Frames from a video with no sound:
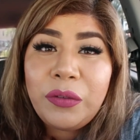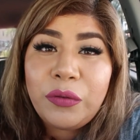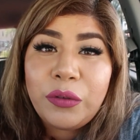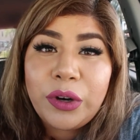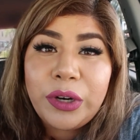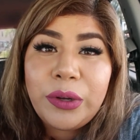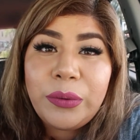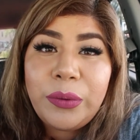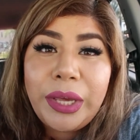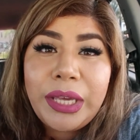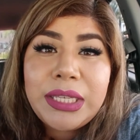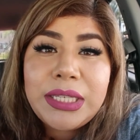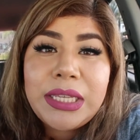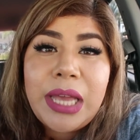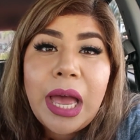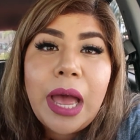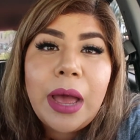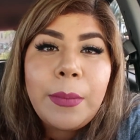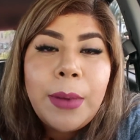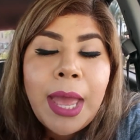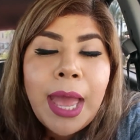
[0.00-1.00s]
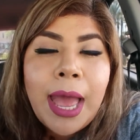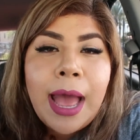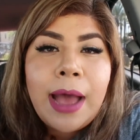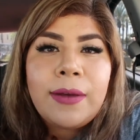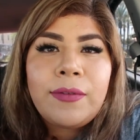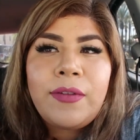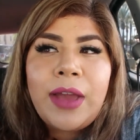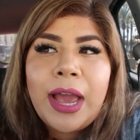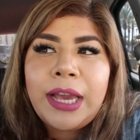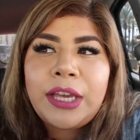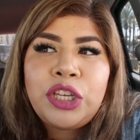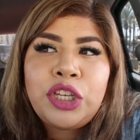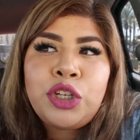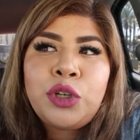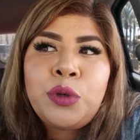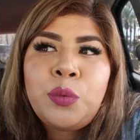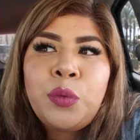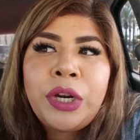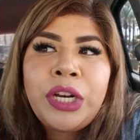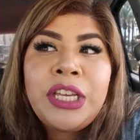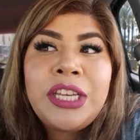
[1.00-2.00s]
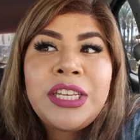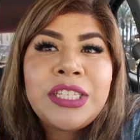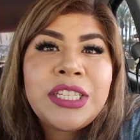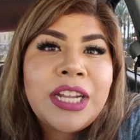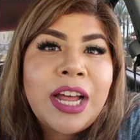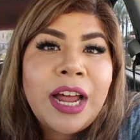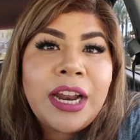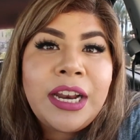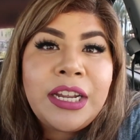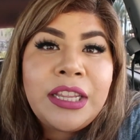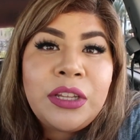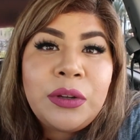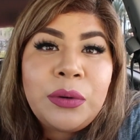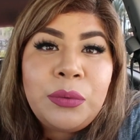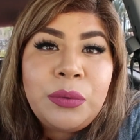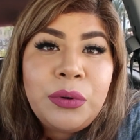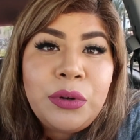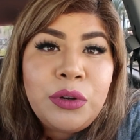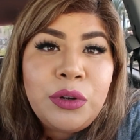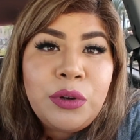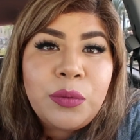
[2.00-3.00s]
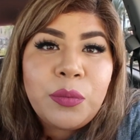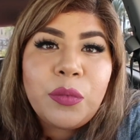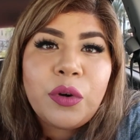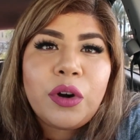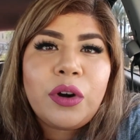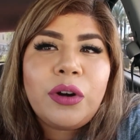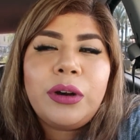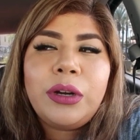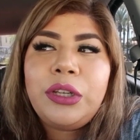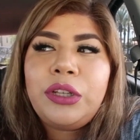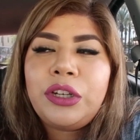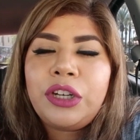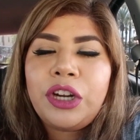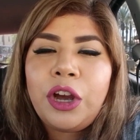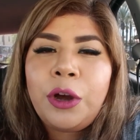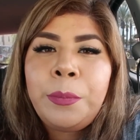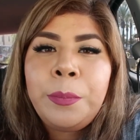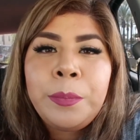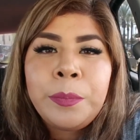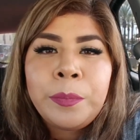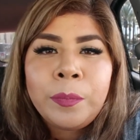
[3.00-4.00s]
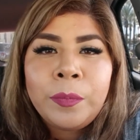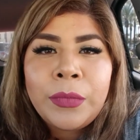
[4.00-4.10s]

before he wakes up, vacuum when he's not in the room, or, you know,